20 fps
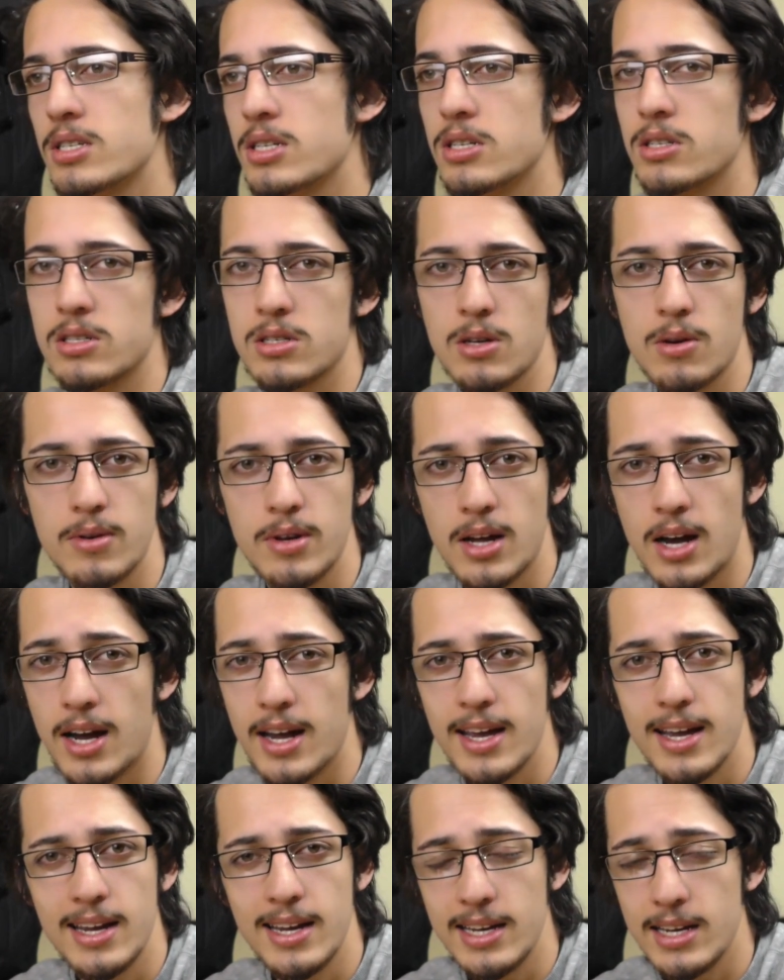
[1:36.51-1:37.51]
to just go and
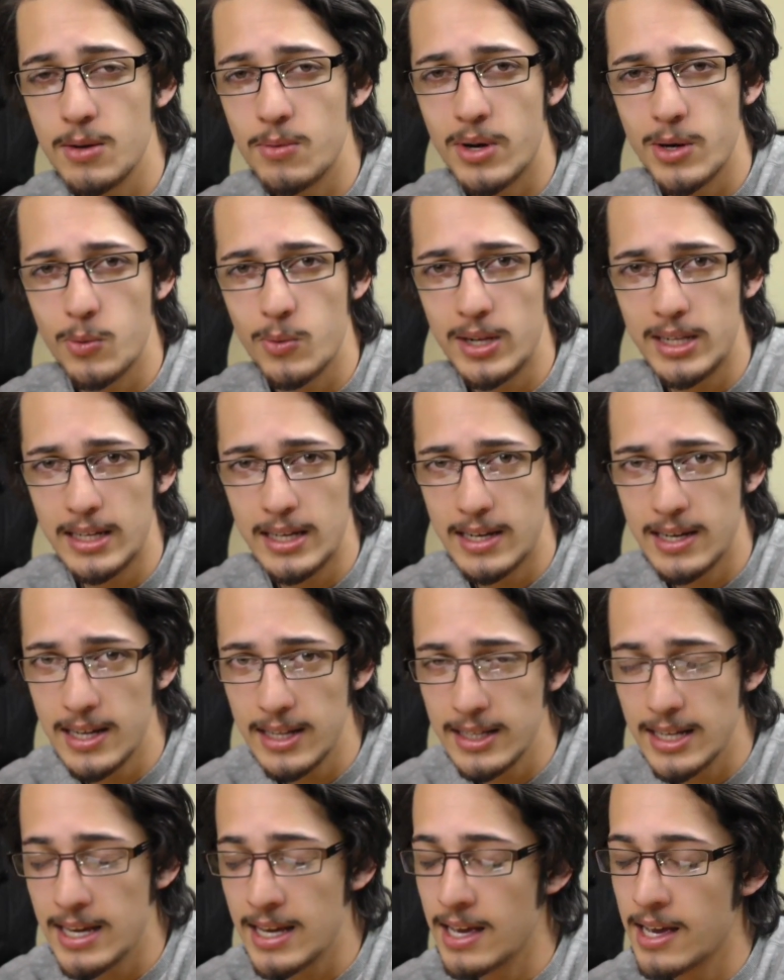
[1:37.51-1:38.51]
hire anyone
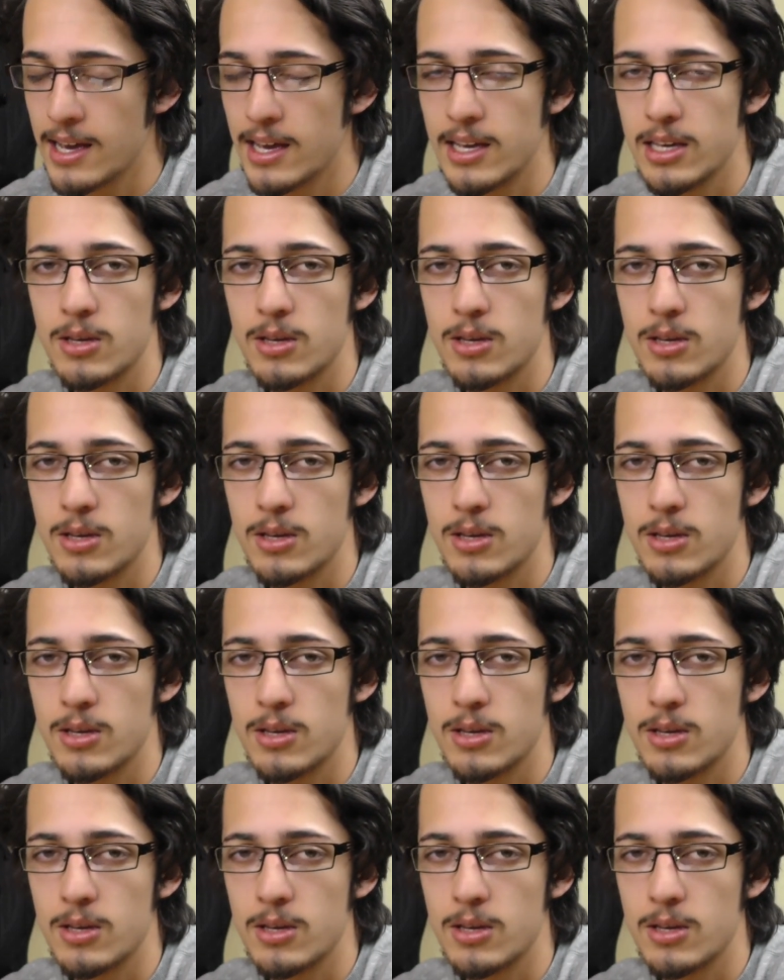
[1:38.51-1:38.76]
willy-nilly.